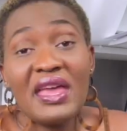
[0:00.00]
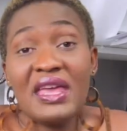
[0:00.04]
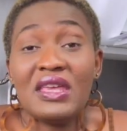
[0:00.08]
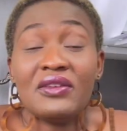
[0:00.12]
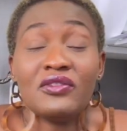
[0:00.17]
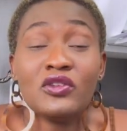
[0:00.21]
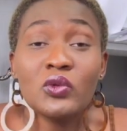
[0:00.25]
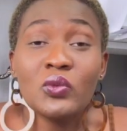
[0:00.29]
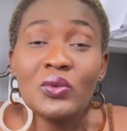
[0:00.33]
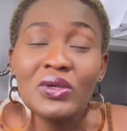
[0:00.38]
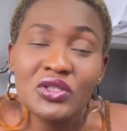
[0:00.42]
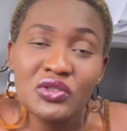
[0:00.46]
If
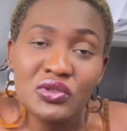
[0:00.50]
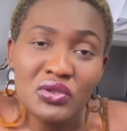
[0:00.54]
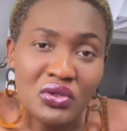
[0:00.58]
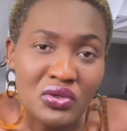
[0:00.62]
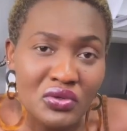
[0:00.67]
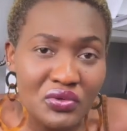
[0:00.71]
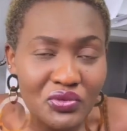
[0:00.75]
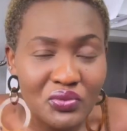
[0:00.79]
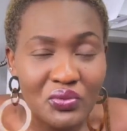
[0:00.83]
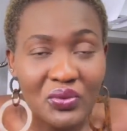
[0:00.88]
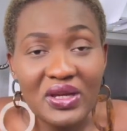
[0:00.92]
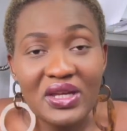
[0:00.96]
you want to
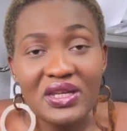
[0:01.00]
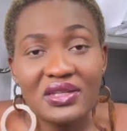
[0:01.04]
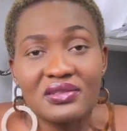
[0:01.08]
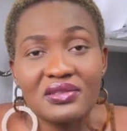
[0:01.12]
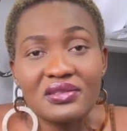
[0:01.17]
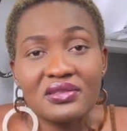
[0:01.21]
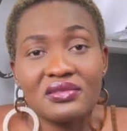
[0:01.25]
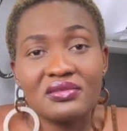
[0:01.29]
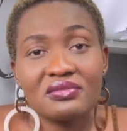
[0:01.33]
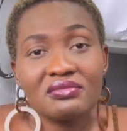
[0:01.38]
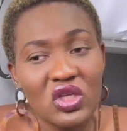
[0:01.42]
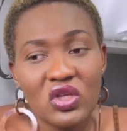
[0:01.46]
lose weight,
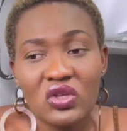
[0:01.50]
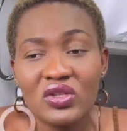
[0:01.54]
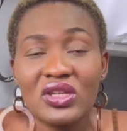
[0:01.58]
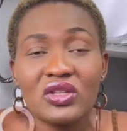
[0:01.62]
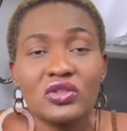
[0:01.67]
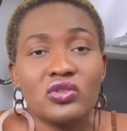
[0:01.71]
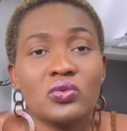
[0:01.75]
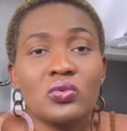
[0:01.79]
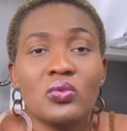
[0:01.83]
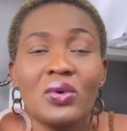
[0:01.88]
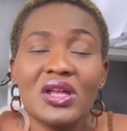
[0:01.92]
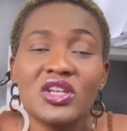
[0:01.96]
you need
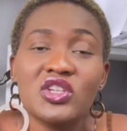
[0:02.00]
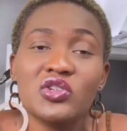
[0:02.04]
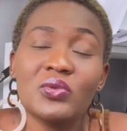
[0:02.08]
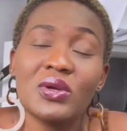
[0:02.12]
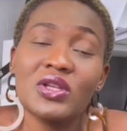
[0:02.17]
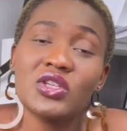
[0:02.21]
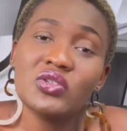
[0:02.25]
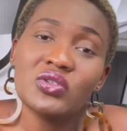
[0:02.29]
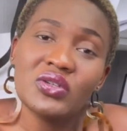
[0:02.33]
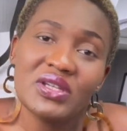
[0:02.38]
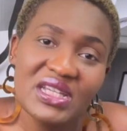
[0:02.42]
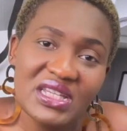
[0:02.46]
to watch
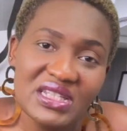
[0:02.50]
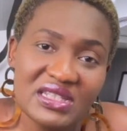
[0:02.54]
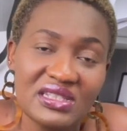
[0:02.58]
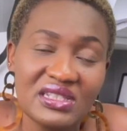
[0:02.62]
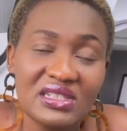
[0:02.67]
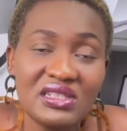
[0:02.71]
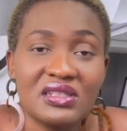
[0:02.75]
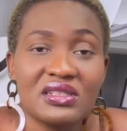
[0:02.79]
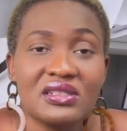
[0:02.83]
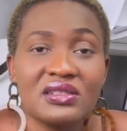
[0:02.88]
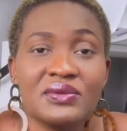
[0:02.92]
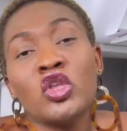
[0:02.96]
what you're
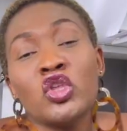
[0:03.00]
eating.